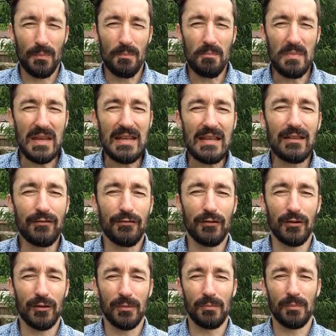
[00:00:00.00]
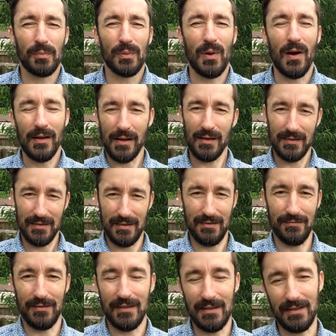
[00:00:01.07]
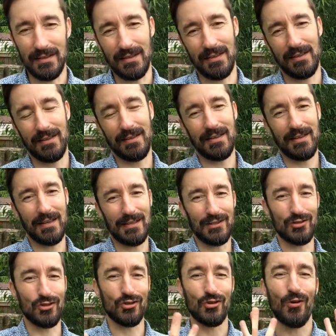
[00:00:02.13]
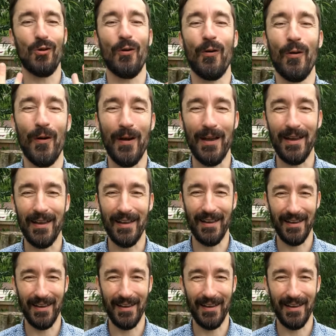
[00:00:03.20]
meaningful productivity and joy.